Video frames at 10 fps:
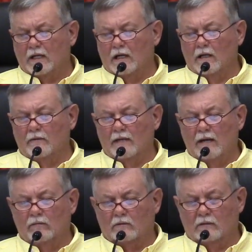uh,
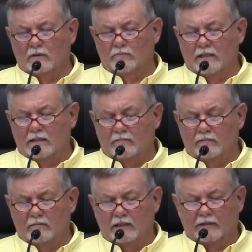that could be
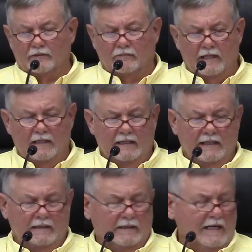integrated
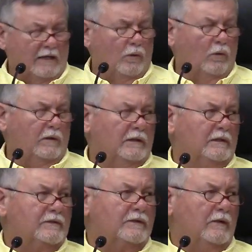into that
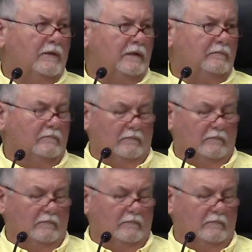ordinance, so that